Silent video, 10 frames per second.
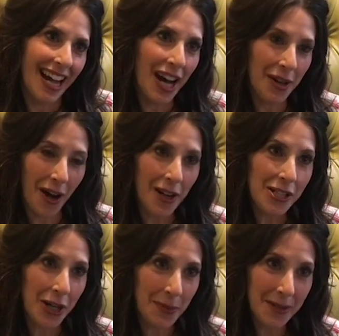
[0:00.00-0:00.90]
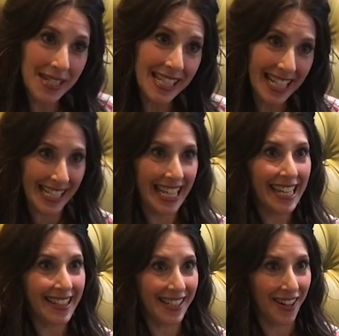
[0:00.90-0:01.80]
October
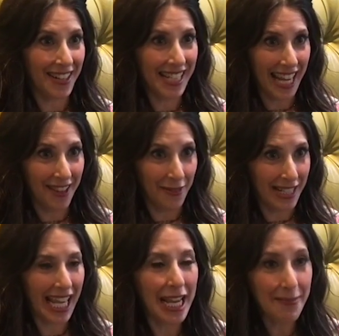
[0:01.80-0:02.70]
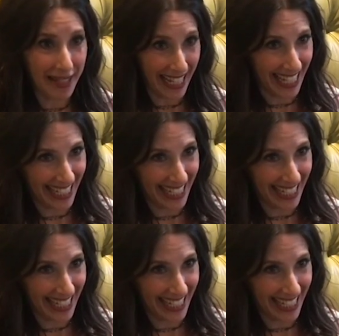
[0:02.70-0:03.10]
16th is our day that we're taping it.